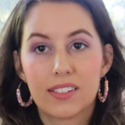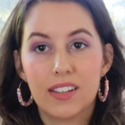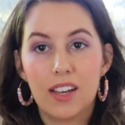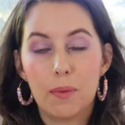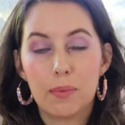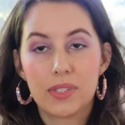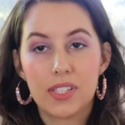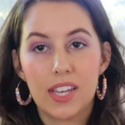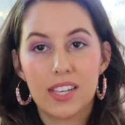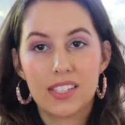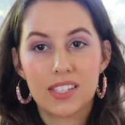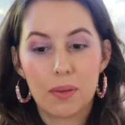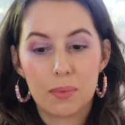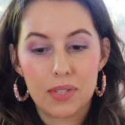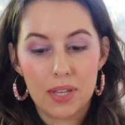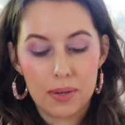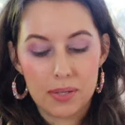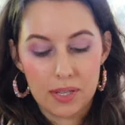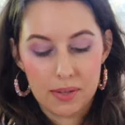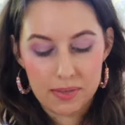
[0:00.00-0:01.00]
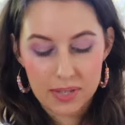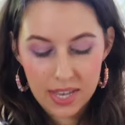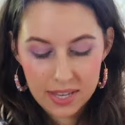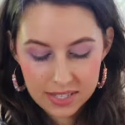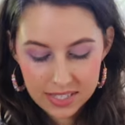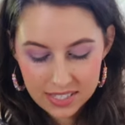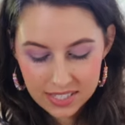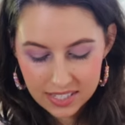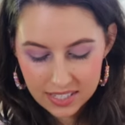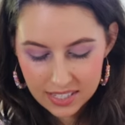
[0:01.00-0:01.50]
Obsessed, obsessed,
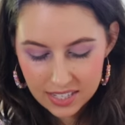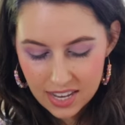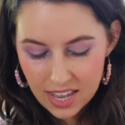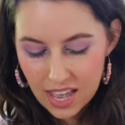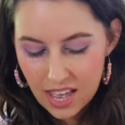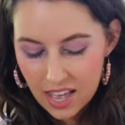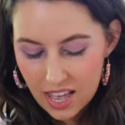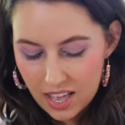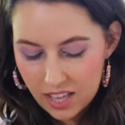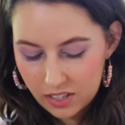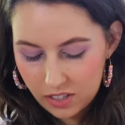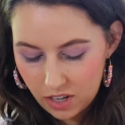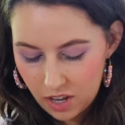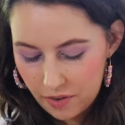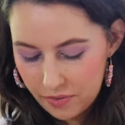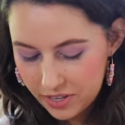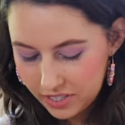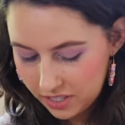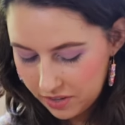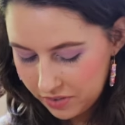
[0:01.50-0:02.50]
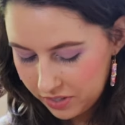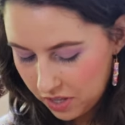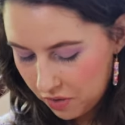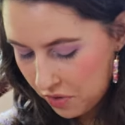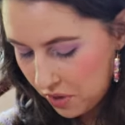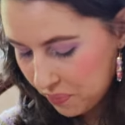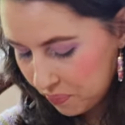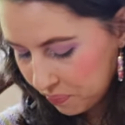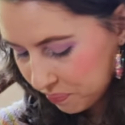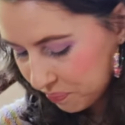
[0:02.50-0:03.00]
obsessed. Love it, love it, love
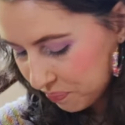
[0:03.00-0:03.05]
it.